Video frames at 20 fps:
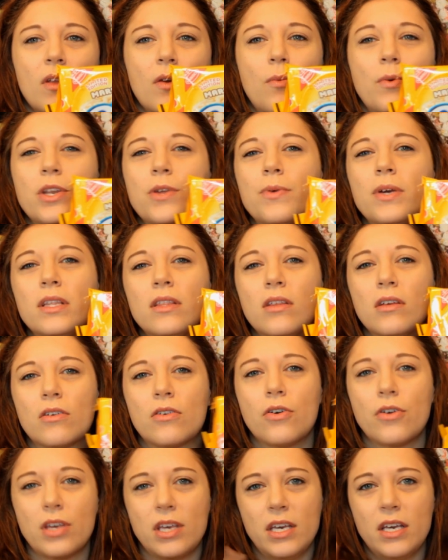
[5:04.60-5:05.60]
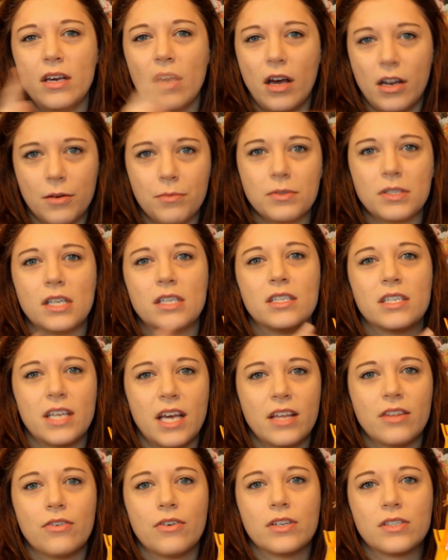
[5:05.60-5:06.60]
when you eat the cookie 100%
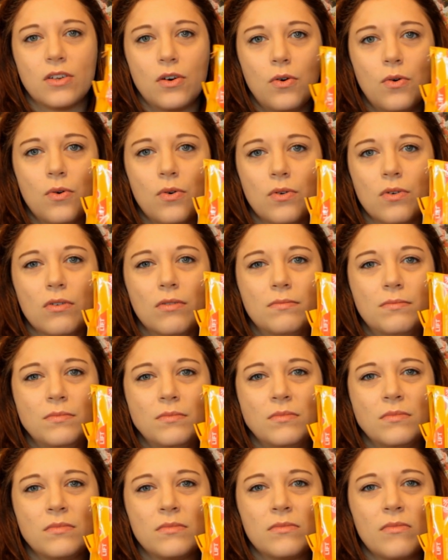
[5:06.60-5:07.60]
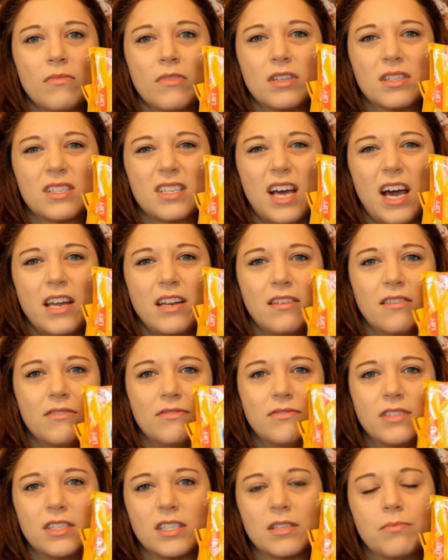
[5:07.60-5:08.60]
together as a whole, it's kind
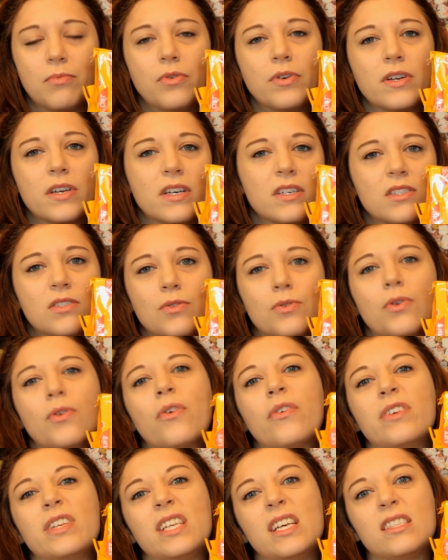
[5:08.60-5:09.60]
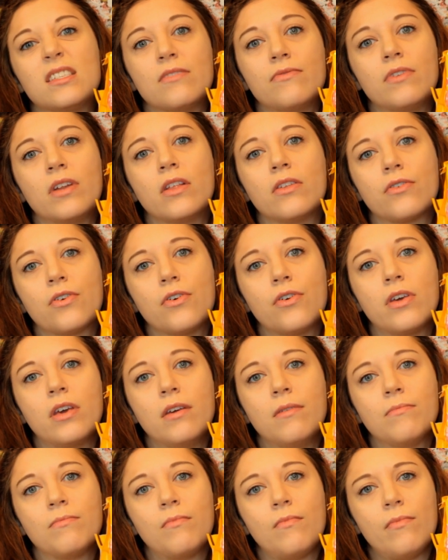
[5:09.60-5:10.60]
of disappointing because you can only taste the vanilla
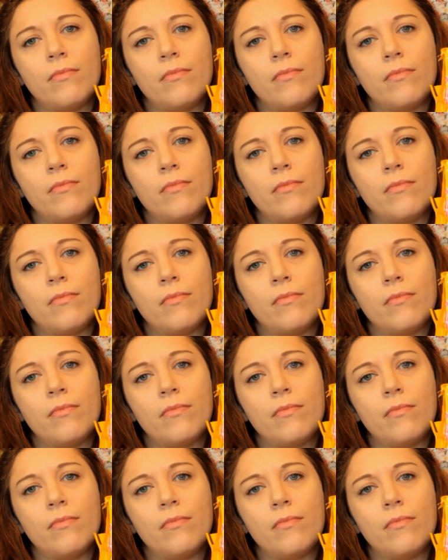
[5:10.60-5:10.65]
cookie.